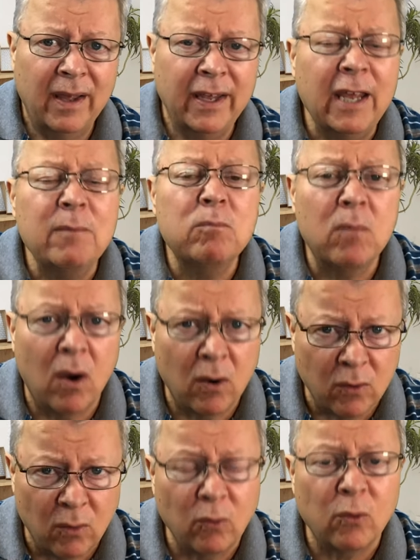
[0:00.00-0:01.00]

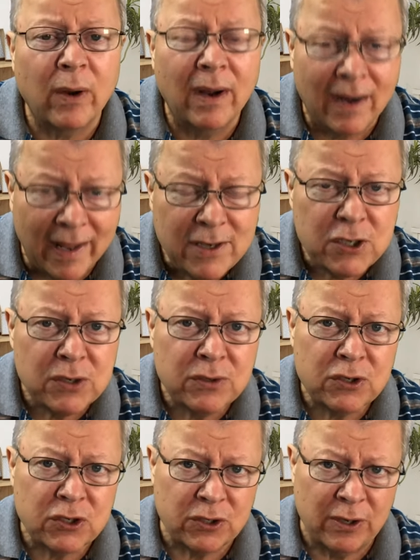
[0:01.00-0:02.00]
immoral
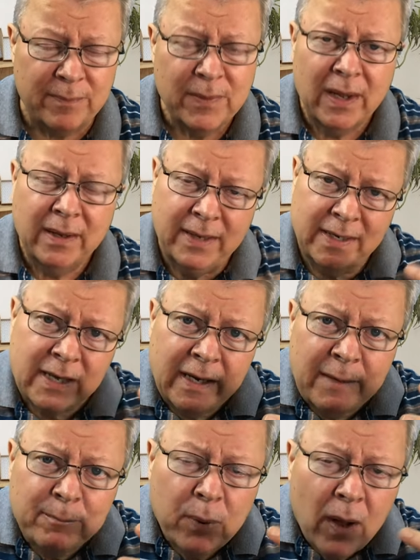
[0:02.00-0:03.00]
relationship, there's an
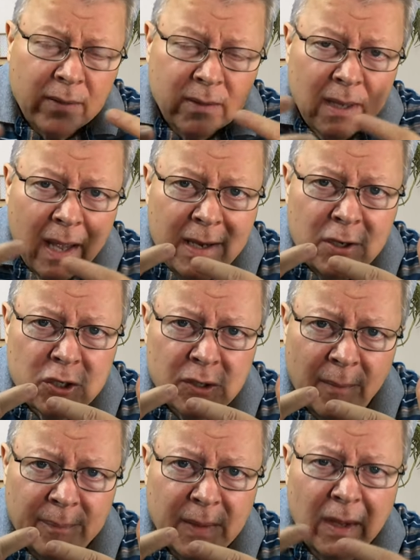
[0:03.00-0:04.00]

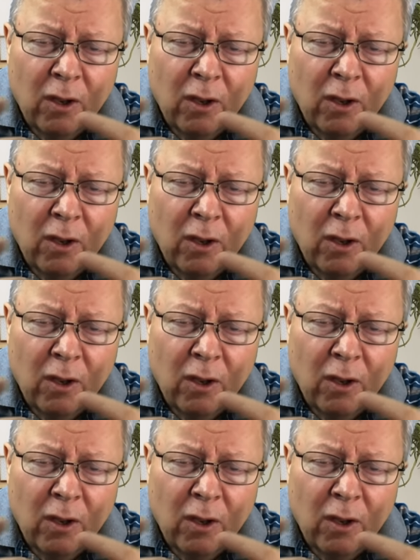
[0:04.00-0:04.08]
impartation.